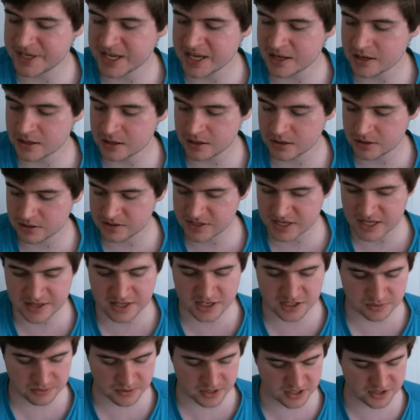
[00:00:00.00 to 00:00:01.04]
Peters, and
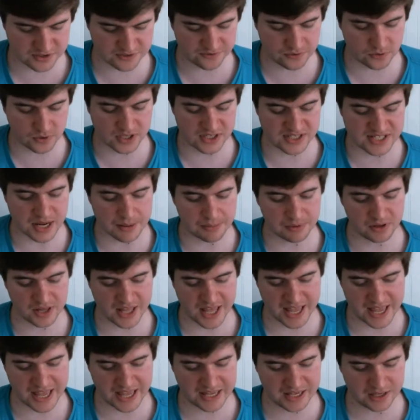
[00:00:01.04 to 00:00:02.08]
this one is for Double
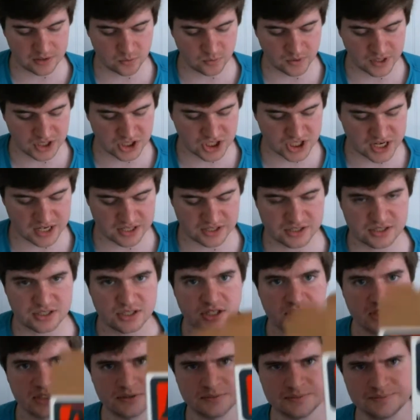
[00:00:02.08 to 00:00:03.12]
A in
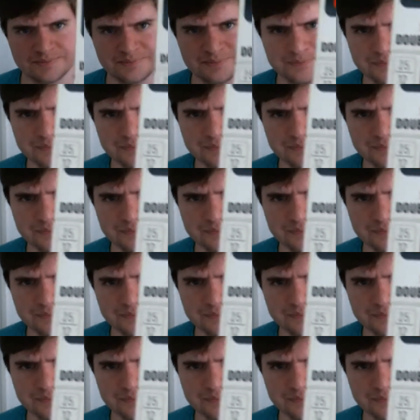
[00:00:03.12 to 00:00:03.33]
Winchester.